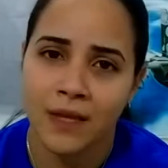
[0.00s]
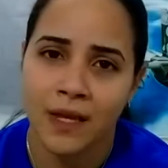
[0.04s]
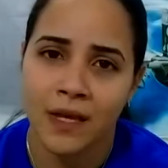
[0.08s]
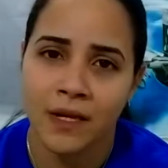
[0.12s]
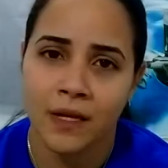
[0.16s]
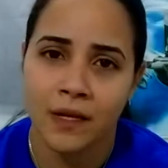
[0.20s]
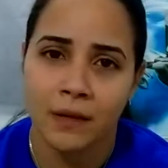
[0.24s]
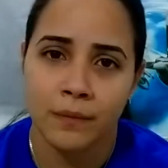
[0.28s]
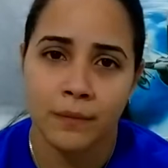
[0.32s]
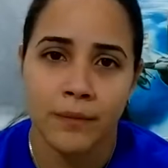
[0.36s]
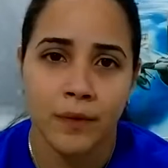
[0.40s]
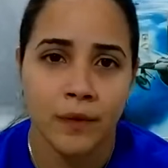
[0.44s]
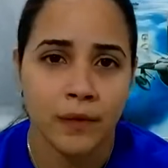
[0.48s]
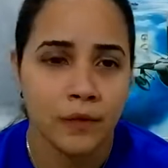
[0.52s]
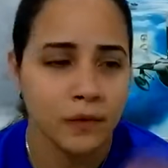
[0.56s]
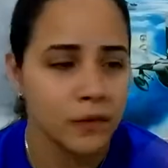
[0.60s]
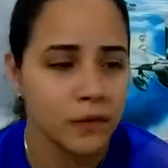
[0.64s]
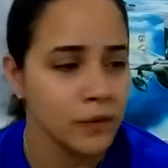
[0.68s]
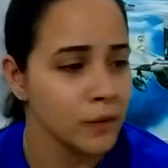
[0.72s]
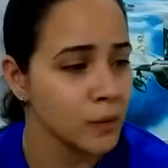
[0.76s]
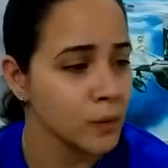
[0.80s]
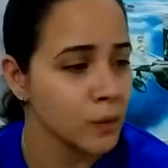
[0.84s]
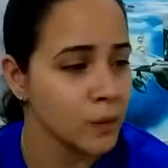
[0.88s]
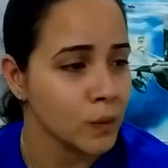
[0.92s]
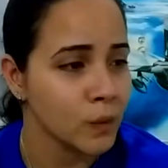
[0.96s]
And number
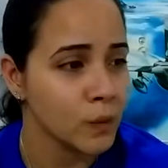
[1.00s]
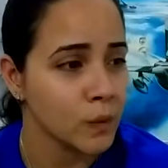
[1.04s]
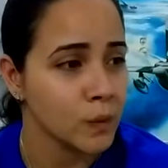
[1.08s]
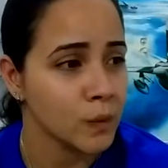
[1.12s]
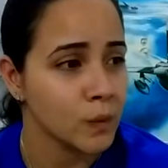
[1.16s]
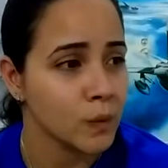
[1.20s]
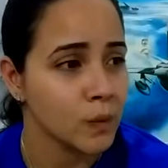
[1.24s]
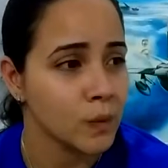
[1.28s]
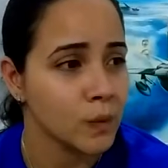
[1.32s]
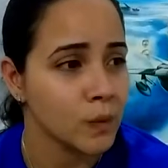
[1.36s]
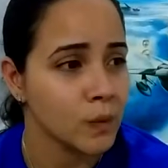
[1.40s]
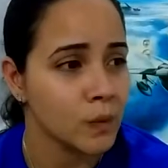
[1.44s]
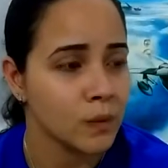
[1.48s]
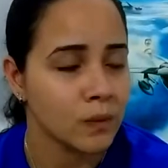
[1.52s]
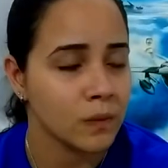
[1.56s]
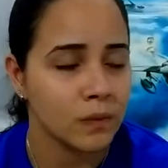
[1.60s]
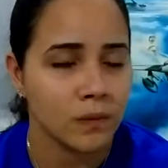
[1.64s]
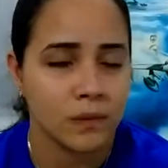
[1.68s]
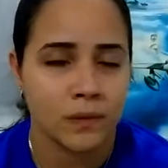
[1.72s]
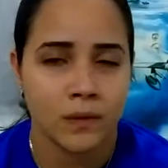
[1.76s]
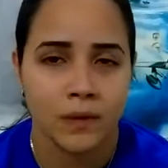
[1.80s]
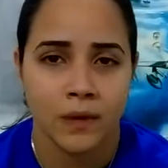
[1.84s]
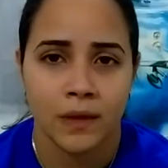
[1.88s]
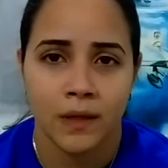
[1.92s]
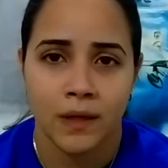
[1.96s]
two.
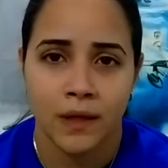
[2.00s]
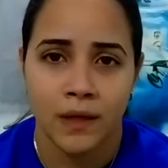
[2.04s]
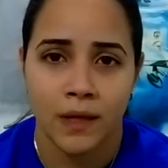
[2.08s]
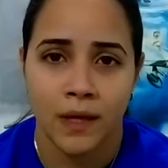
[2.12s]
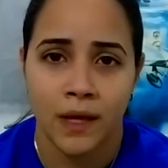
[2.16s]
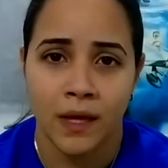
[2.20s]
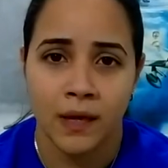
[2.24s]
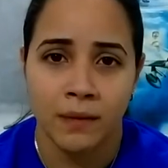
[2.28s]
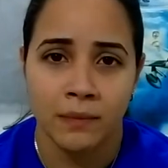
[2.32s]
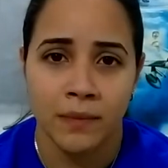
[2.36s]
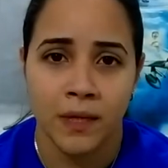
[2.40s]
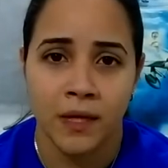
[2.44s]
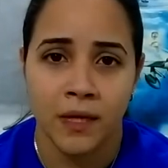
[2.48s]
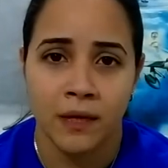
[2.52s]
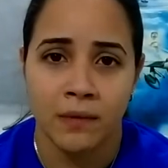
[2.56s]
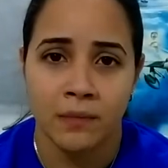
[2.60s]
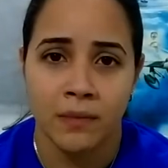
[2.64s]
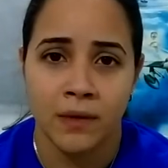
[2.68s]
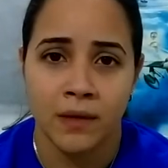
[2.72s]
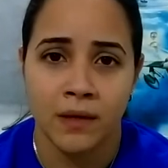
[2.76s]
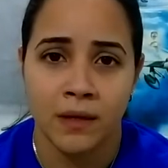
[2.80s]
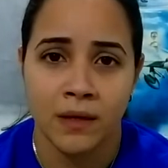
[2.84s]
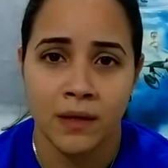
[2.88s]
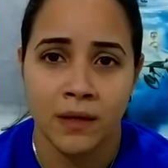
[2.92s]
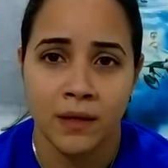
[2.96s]
And
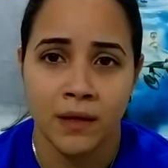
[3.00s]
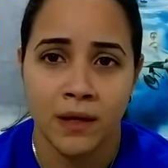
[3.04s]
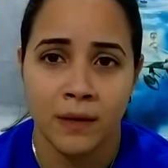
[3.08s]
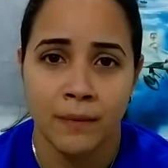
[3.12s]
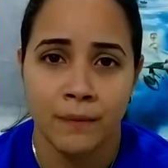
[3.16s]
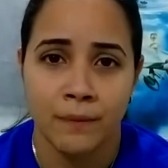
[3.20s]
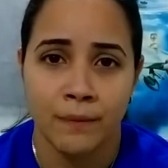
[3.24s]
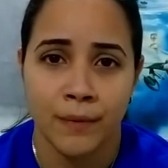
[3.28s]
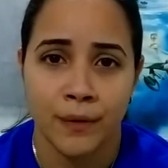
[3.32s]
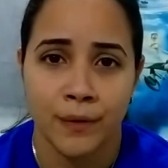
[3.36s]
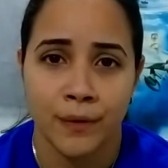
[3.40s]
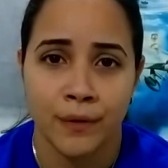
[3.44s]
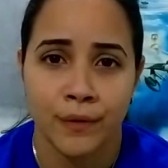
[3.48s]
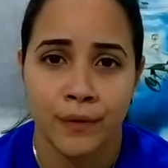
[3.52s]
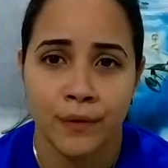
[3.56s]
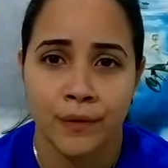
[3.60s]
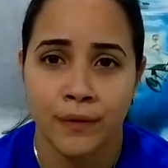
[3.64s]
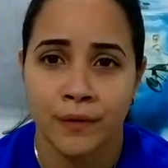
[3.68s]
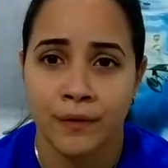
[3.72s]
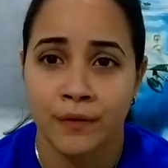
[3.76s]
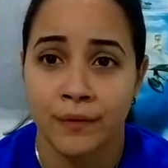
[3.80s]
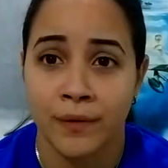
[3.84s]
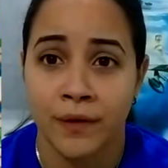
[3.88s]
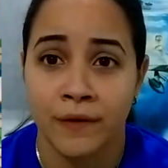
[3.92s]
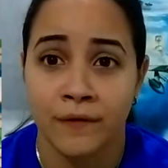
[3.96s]
maybe
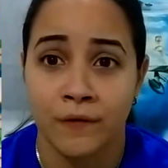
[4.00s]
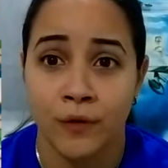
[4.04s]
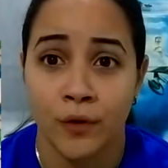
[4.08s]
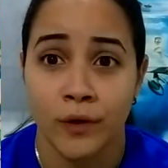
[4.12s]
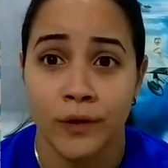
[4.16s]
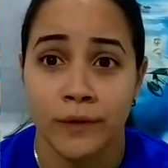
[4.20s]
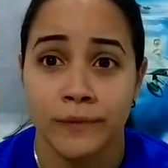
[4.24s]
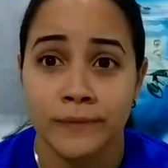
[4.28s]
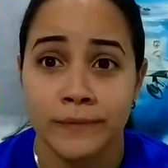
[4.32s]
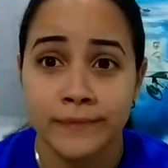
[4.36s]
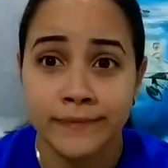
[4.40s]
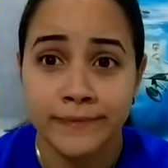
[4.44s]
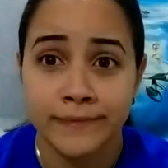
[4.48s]
number three and four.